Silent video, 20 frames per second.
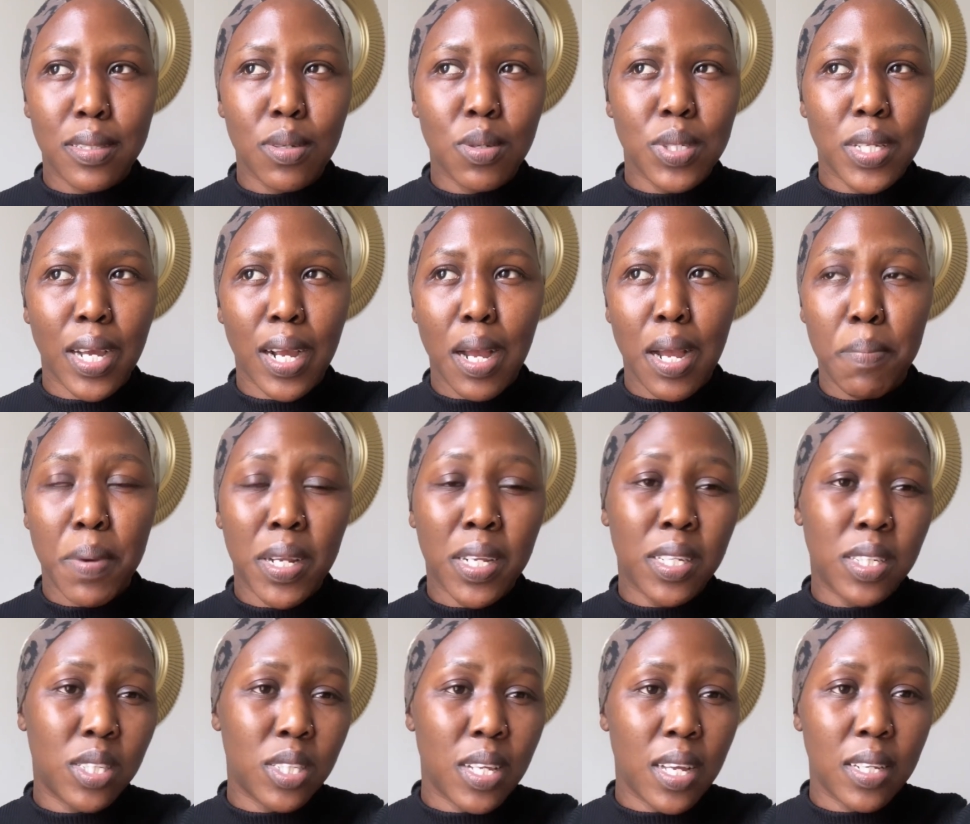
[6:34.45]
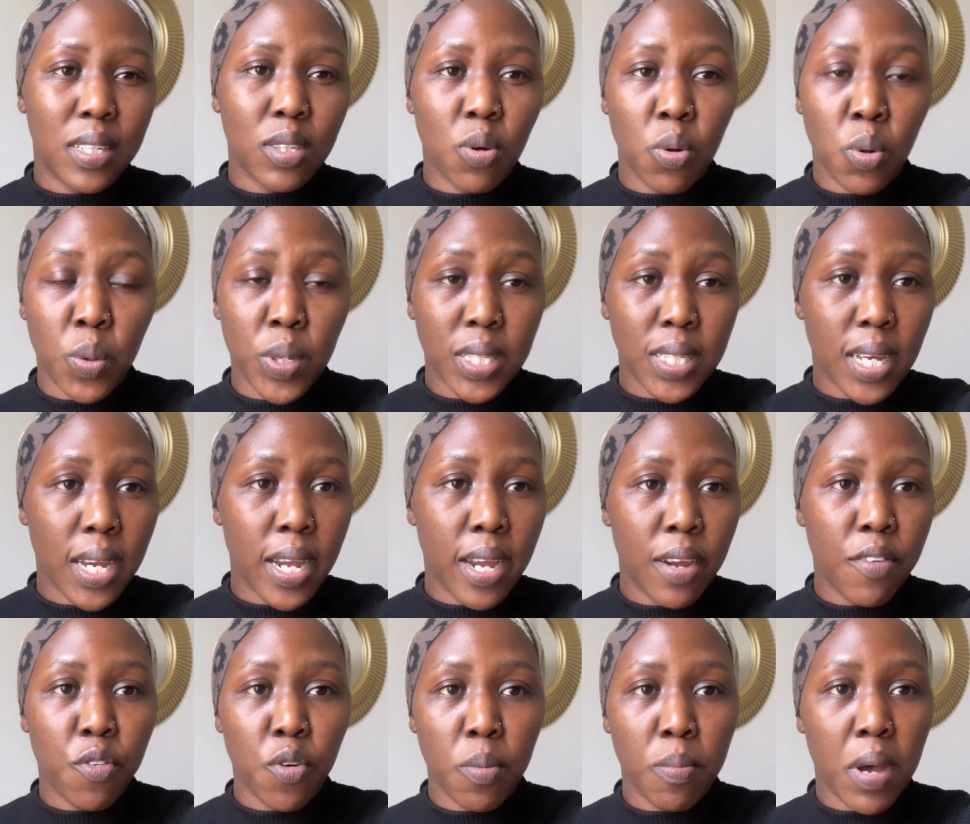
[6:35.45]
Those are companies that always
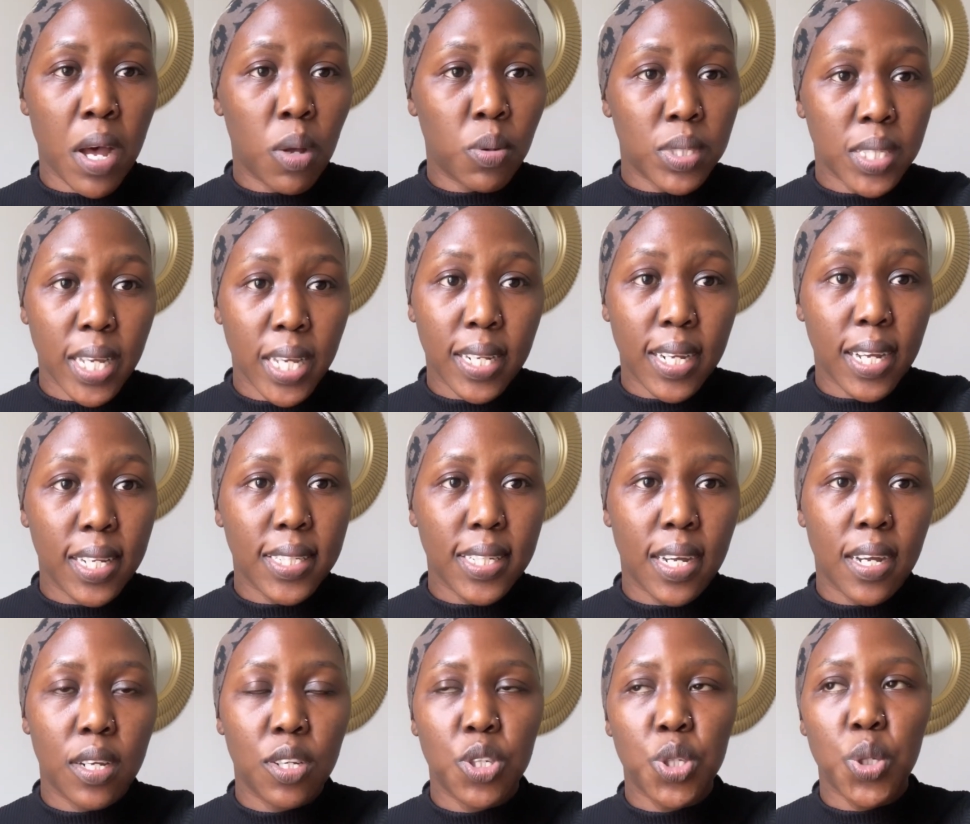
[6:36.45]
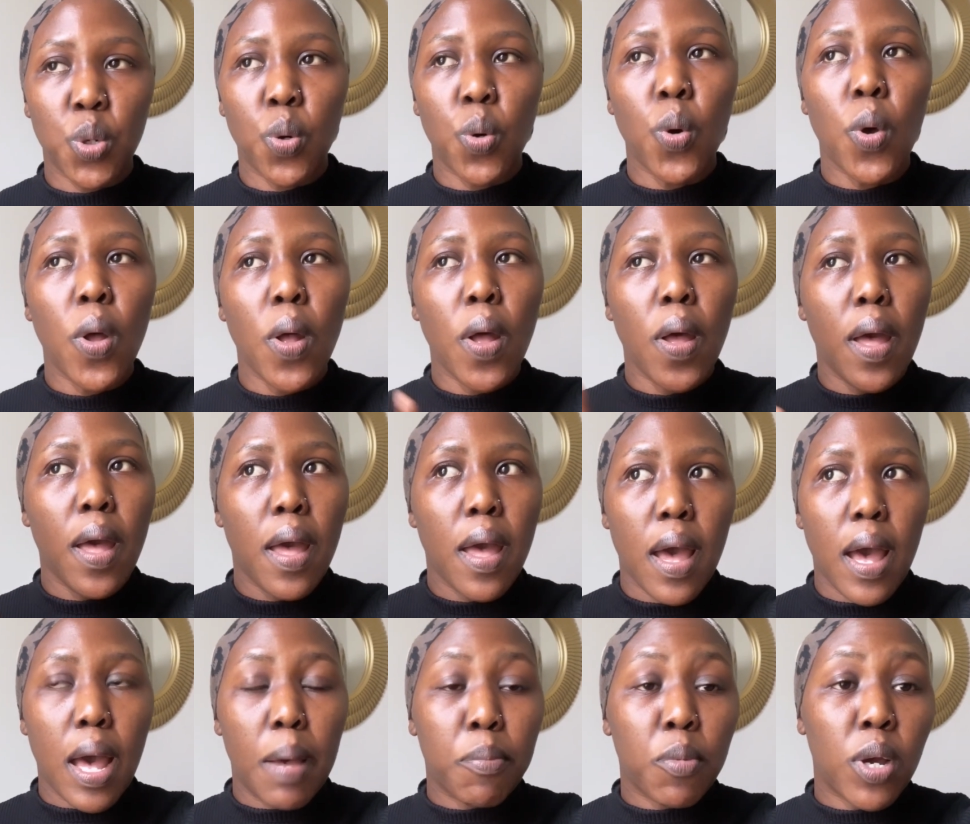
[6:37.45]
hire from outside Qatar. So
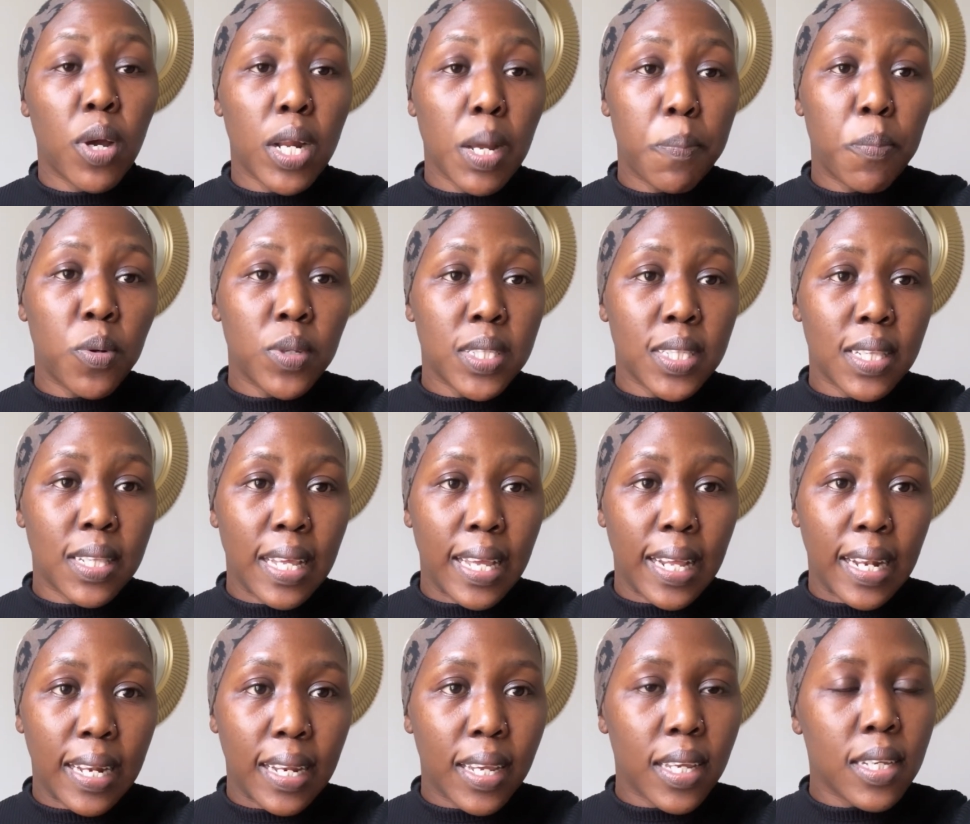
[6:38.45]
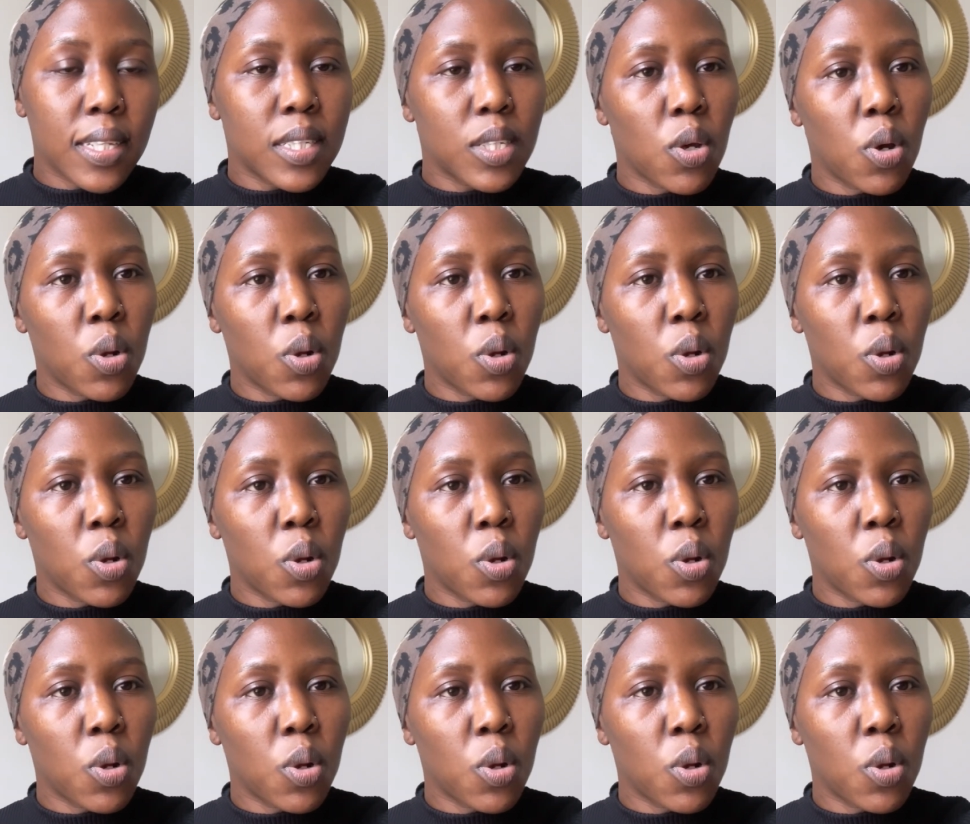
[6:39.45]
I'm gonna put the links.